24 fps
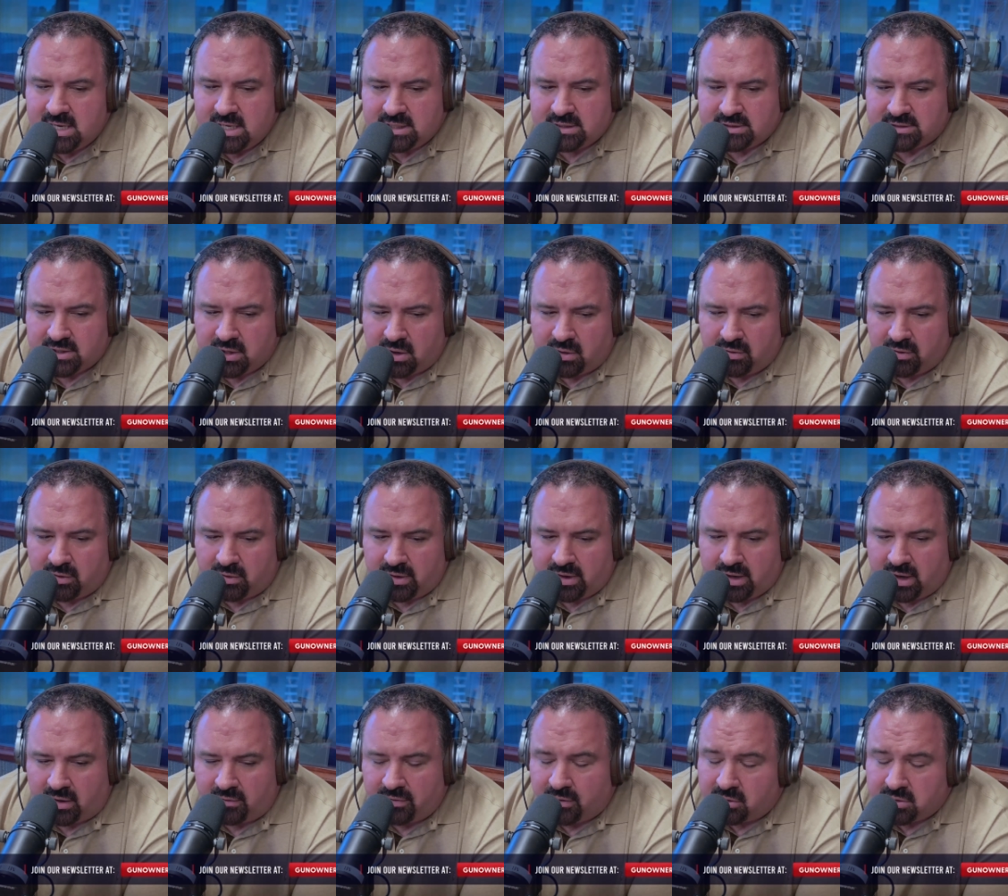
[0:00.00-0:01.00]
so there
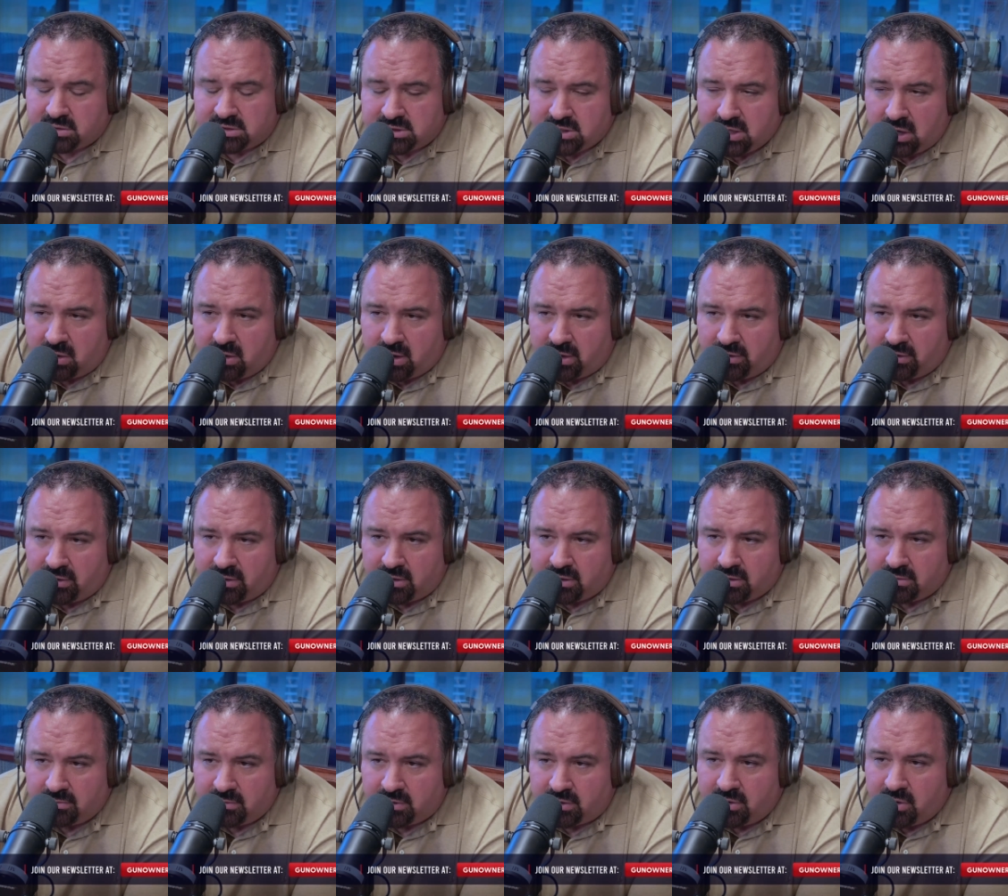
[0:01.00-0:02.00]
there's no
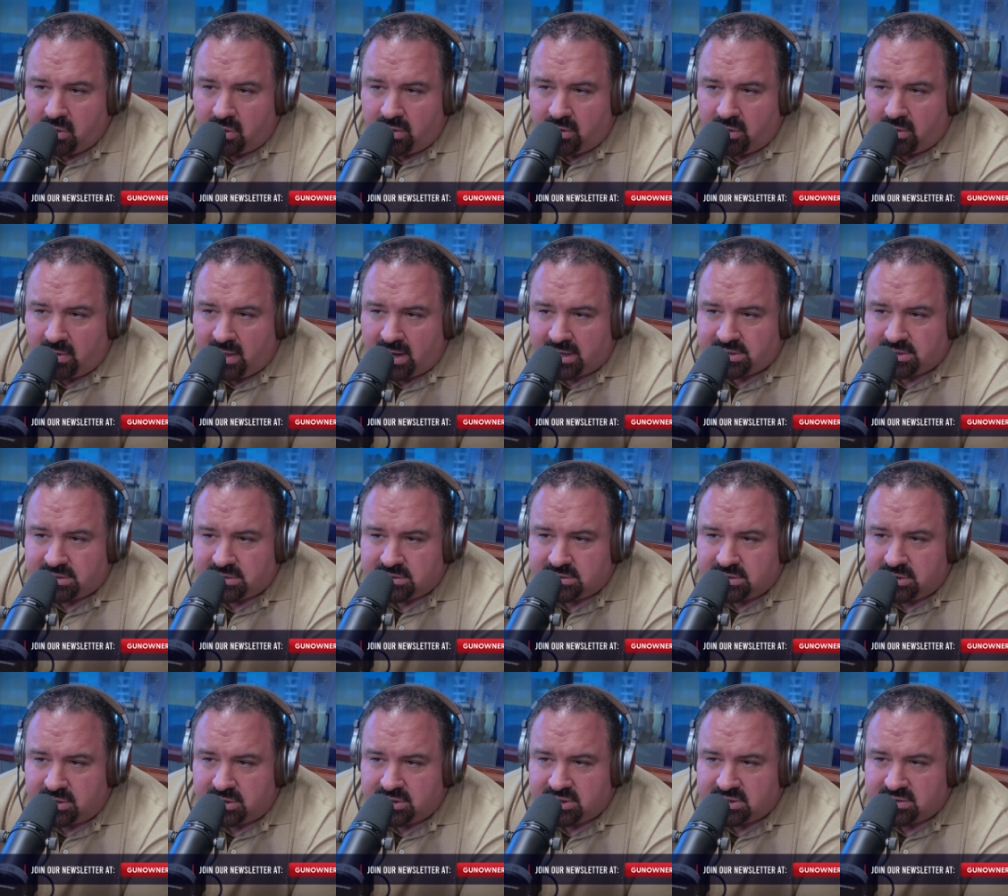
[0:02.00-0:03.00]
other there are no other elections.
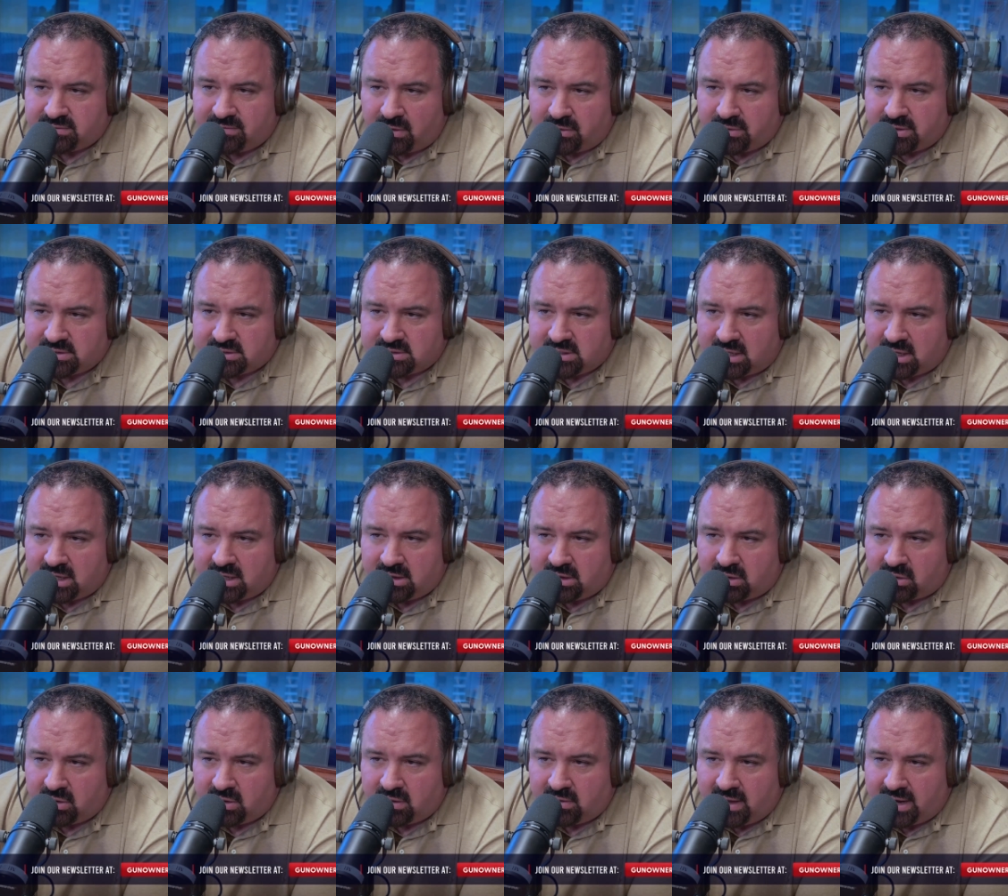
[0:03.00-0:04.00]
You can just focus on
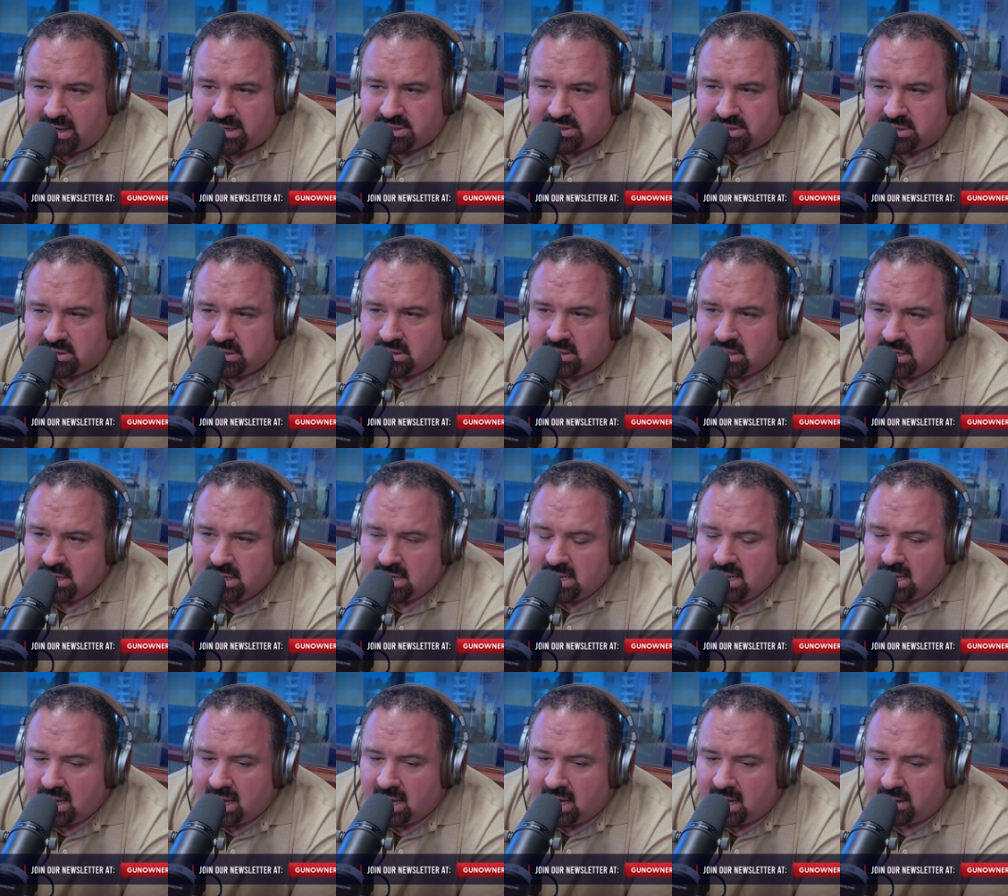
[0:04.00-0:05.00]
her election. Mm -hmm.
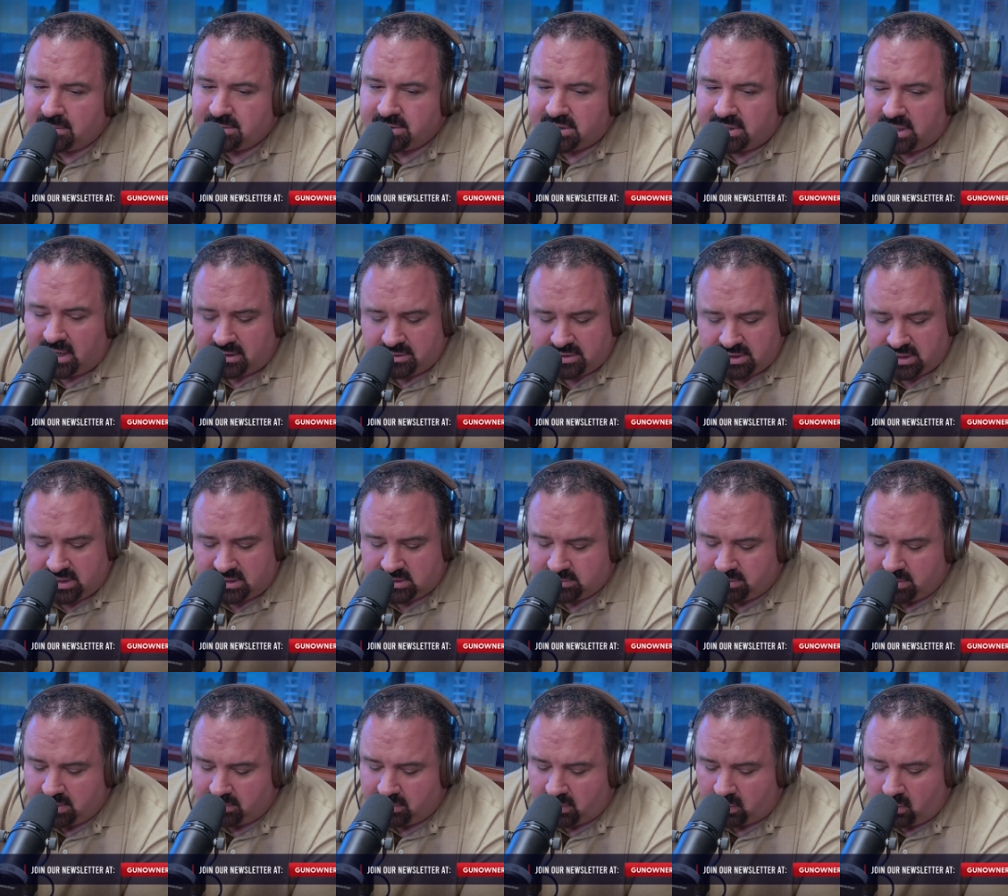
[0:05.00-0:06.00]
Um, she she needs
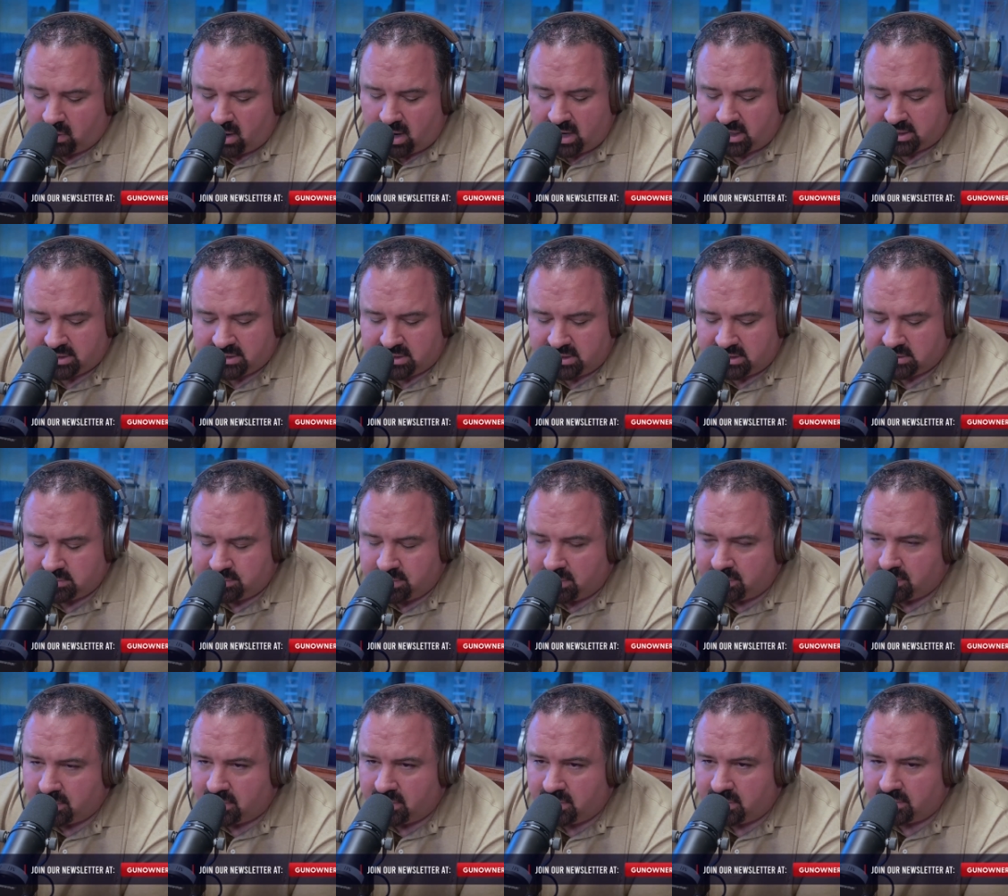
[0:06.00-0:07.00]
people to walk. She needs
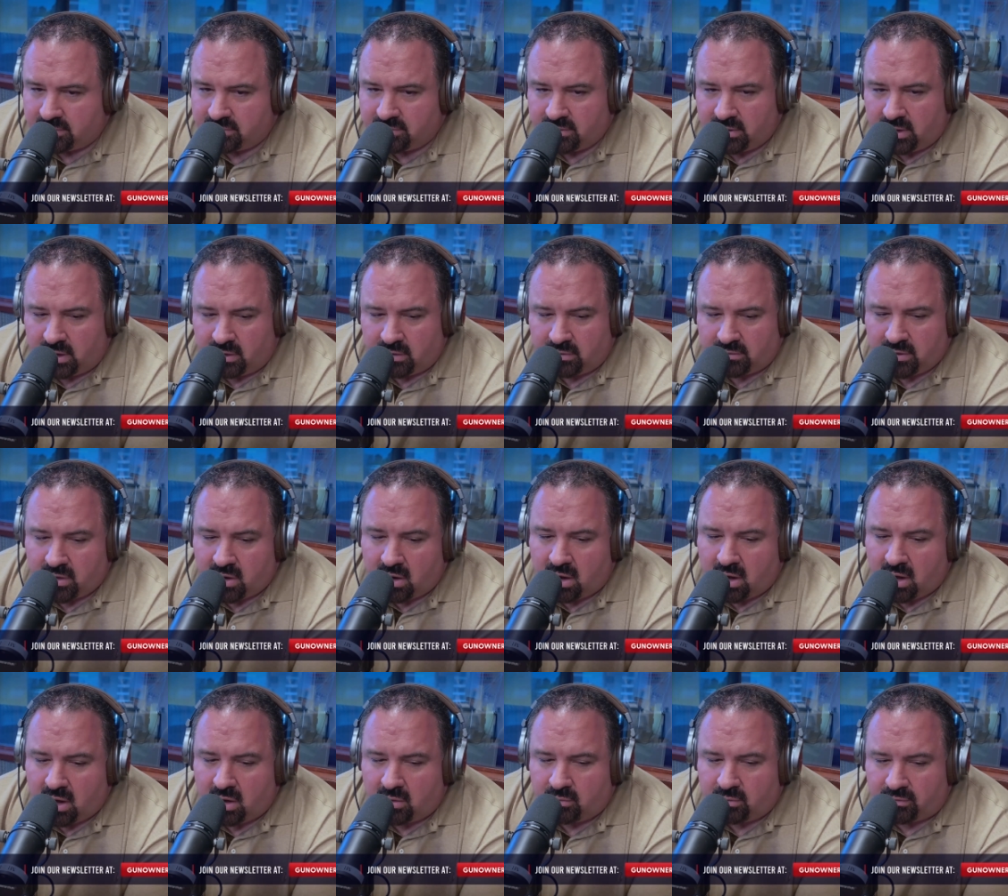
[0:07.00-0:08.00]
people to you know
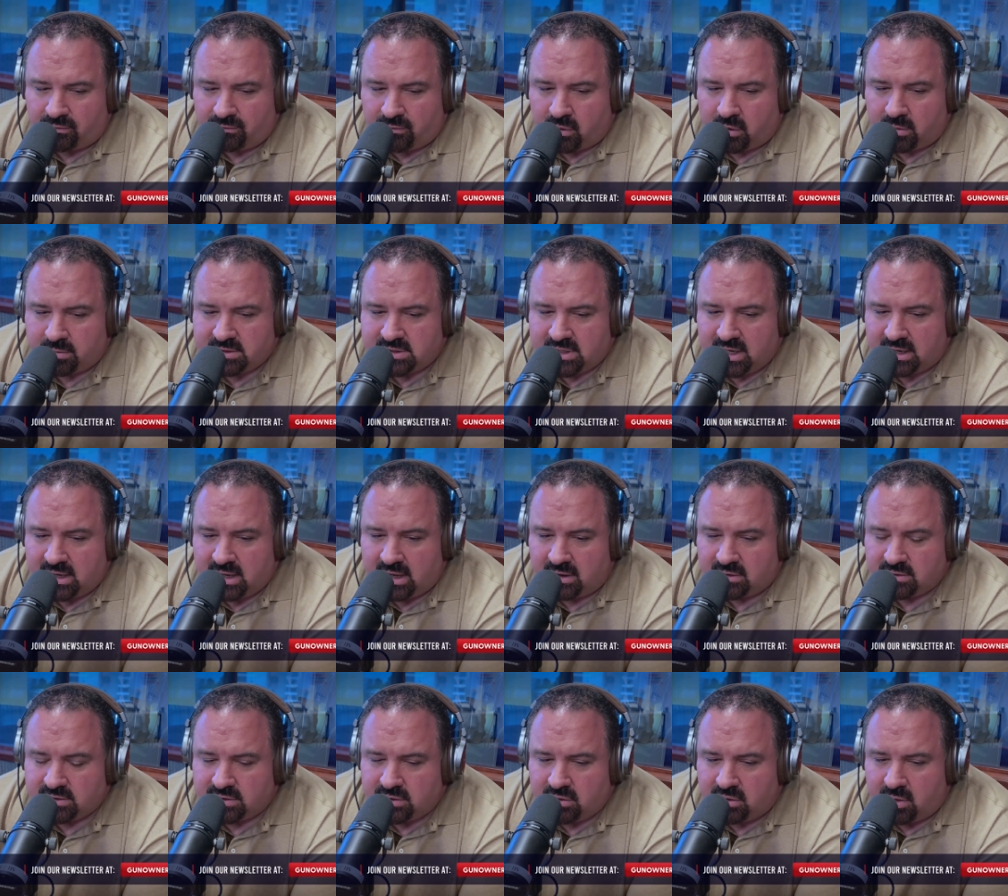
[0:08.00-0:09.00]
call. Reform San
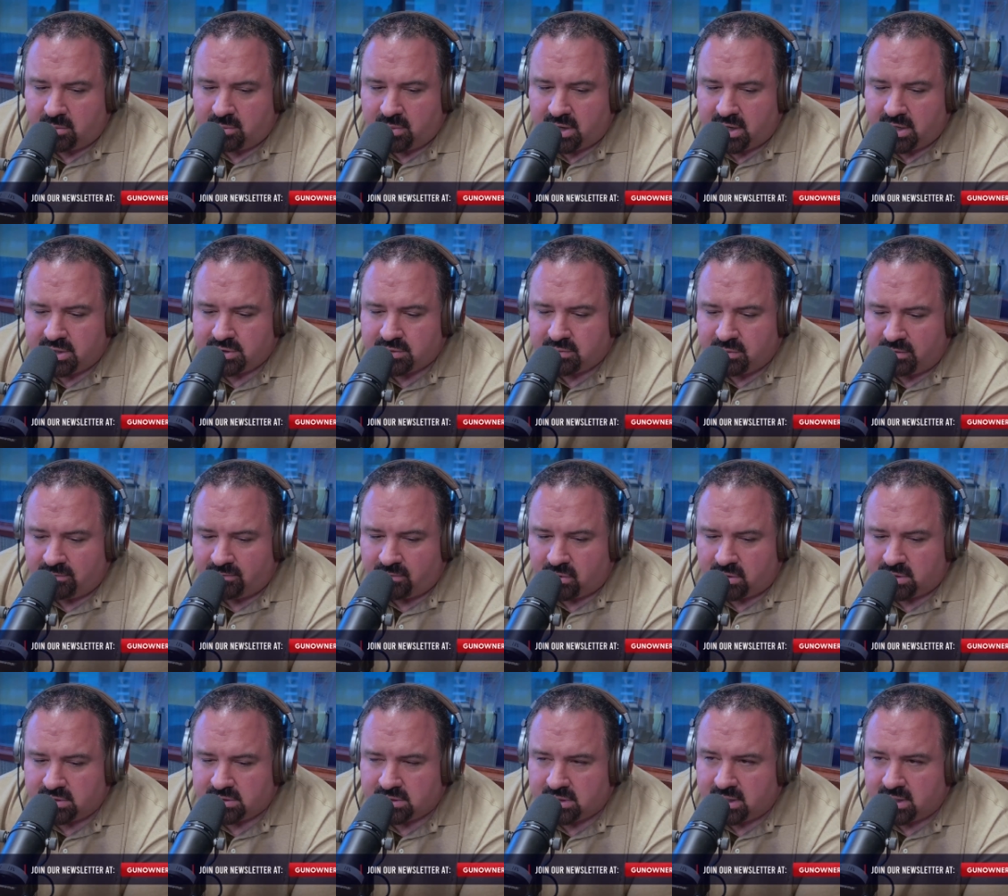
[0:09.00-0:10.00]
Diego's doing a bunch. We've Throw some